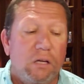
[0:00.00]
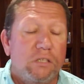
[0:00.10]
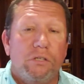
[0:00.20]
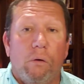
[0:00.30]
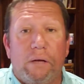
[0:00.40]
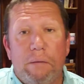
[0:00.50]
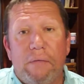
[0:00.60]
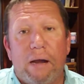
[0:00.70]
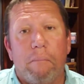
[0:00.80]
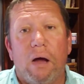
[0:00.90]
So keep
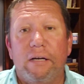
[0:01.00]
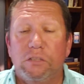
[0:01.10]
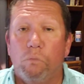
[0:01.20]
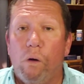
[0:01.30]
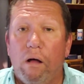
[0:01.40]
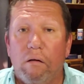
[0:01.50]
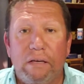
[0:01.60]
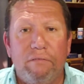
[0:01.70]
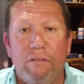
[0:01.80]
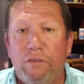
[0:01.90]
that in mind as well.
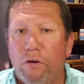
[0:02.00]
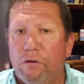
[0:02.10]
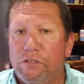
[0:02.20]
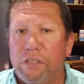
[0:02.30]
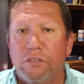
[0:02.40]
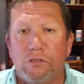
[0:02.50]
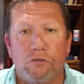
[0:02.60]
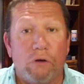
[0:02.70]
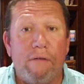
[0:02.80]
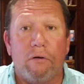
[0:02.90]
Even if you're just
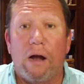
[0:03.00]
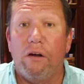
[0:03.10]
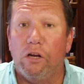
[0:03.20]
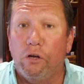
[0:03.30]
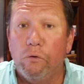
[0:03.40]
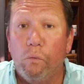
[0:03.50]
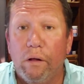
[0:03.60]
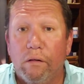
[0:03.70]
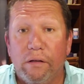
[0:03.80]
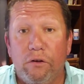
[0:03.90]
driving around to
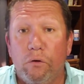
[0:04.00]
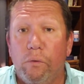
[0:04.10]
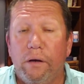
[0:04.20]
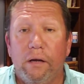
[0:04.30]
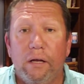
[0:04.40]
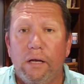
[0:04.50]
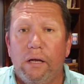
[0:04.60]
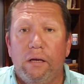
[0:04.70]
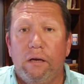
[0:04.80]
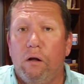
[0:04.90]
Goodwill and doing,
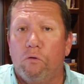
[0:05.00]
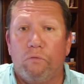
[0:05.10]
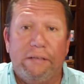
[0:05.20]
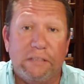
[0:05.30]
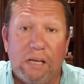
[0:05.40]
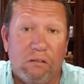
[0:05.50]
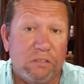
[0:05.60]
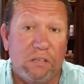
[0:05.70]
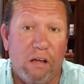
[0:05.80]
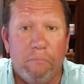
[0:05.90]
resell
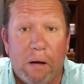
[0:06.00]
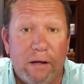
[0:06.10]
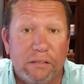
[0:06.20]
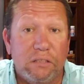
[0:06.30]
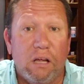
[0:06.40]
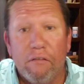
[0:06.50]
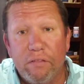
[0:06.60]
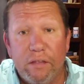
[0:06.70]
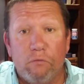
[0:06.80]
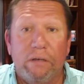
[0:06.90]
stuff, buying stuff
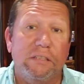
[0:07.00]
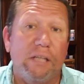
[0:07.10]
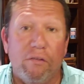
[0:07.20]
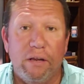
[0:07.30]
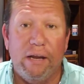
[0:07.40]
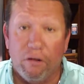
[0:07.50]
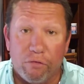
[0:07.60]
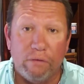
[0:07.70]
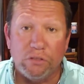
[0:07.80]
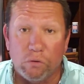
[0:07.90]
and then reselling it in a
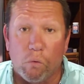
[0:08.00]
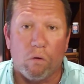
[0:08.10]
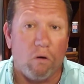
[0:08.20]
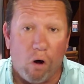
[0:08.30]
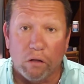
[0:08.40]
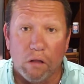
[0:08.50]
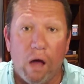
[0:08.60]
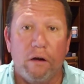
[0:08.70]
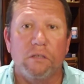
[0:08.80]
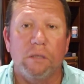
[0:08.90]
thrift store or
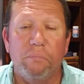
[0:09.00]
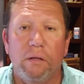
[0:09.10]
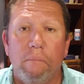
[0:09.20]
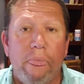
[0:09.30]
online or something.